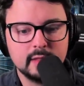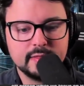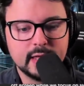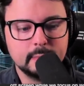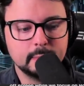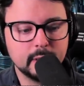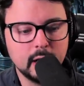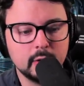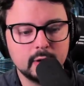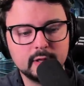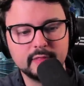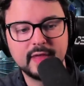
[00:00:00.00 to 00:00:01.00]
then
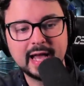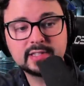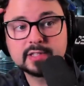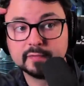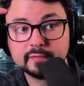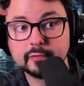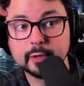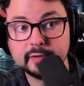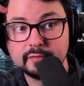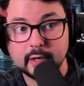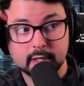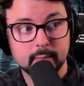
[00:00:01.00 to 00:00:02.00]
bro, that's the free
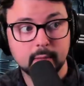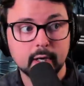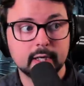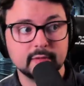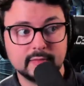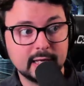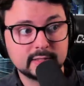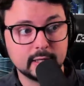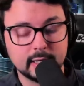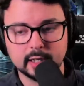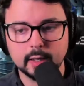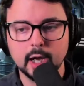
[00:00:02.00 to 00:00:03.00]
fucking market. That's
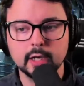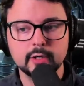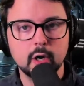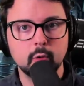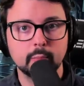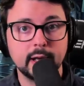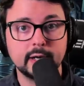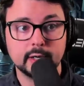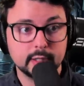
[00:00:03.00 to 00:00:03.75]
like a no-brainer.